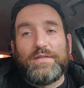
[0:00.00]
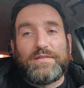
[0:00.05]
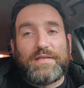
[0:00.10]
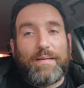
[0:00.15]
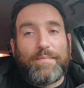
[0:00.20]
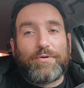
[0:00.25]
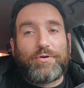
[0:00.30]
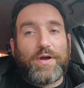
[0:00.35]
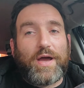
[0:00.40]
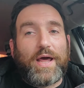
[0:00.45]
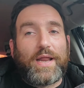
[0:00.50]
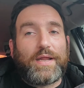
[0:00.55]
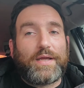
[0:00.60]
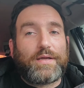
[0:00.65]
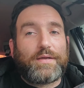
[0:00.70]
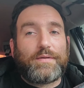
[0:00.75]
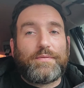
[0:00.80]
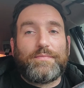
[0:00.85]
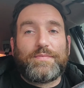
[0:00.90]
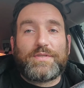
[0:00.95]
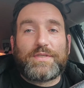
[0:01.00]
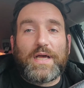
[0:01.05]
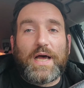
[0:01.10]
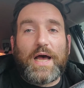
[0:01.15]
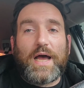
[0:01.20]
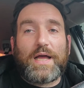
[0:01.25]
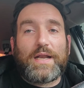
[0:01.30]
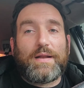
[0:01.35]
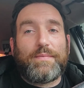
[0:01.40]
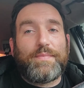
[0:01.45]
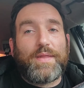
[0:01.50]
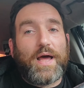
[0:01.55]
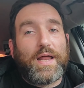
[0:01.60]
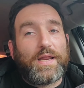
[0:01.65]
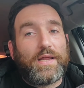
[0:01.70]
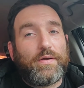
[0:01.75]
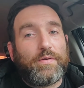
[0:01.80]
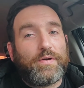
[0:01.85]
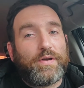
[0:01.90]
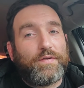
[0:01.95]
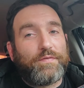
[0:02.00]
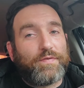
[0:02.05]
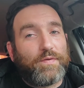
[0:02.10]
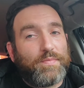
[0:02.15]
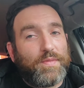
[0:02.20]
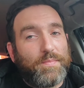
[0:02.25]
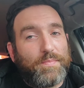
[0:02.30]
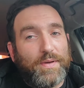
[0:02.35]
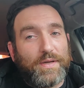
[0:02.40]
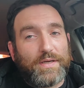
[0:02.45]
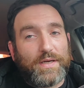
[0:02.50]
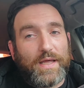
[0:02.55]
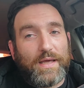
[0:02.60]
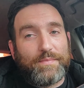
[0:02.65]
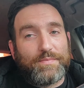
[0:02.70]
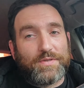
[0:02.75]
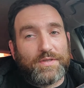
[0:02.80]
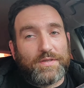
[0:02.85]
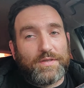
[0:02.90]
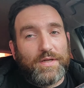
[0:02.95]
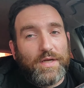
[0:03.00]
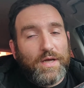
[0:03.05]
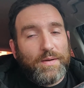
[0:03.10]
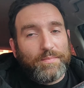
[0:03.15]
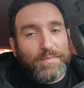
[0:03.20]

Democratic side. I'm not hearing it from the big names in